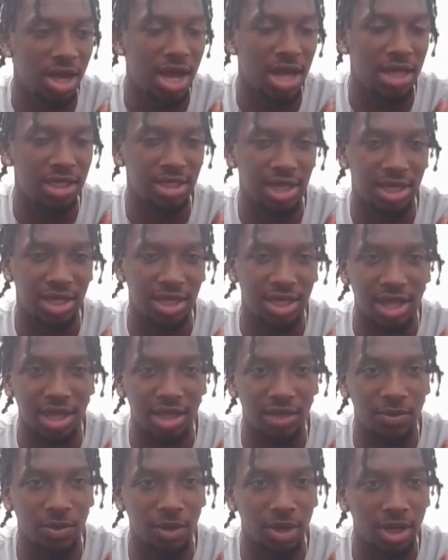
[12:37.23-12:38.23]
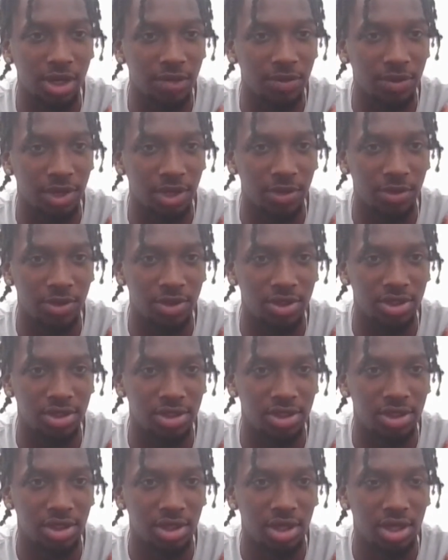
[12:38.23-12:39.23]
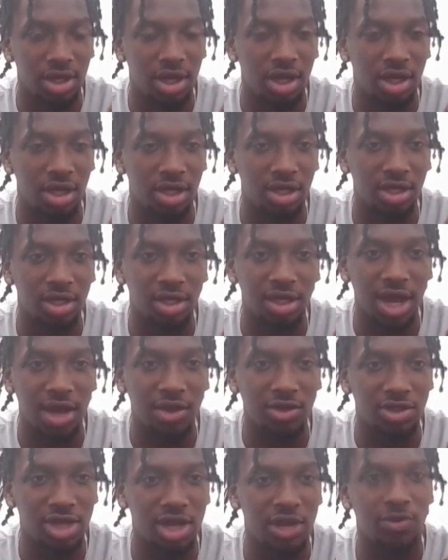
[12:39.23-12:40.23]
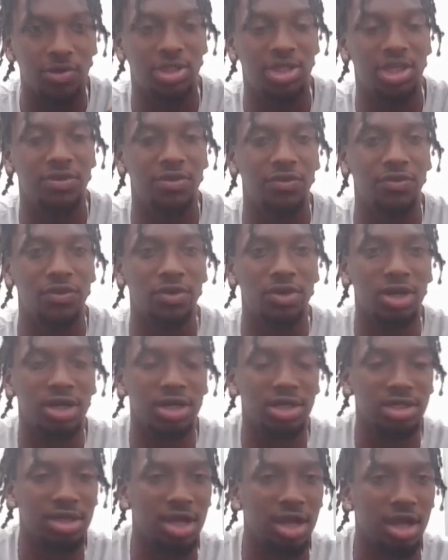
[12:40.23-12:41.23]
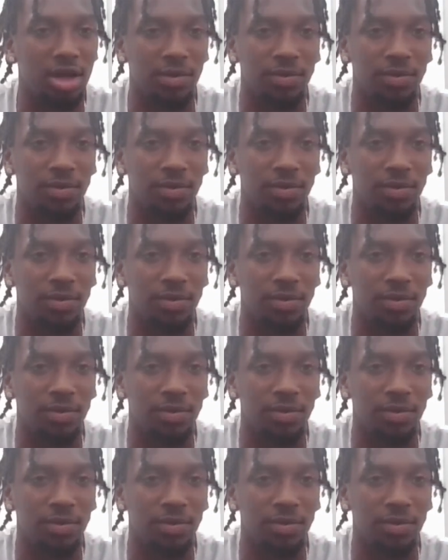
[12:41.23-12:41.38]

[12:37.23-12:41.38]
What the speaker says: I was like Caleb Webb. He was a good outside receiver for us